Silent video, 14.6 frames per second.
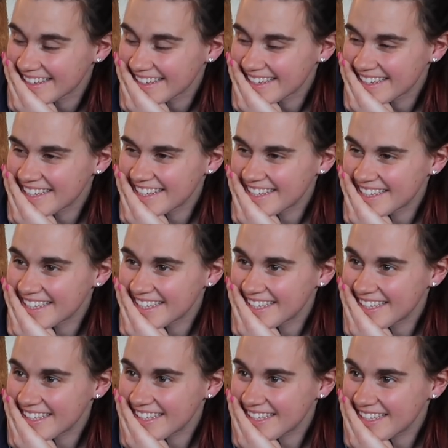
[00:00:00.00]

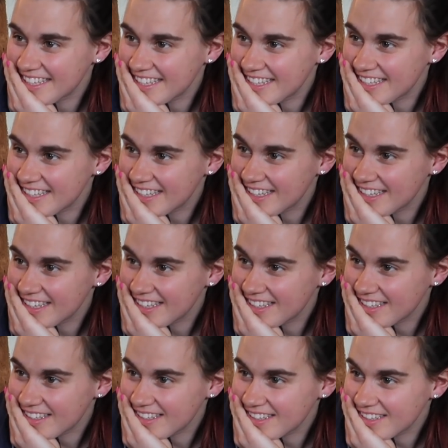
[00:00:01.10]

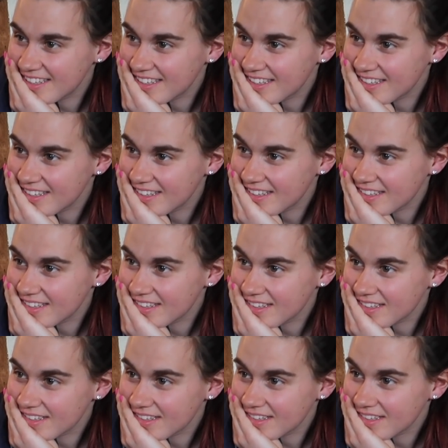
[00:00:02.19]

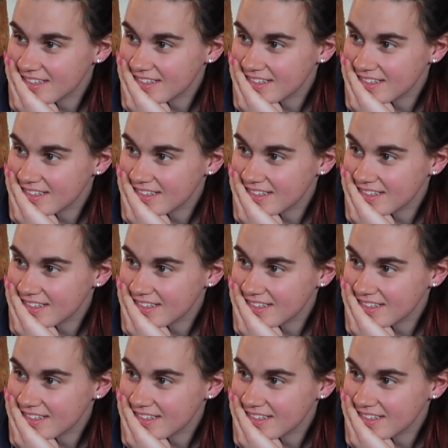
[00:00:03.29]
[no speech]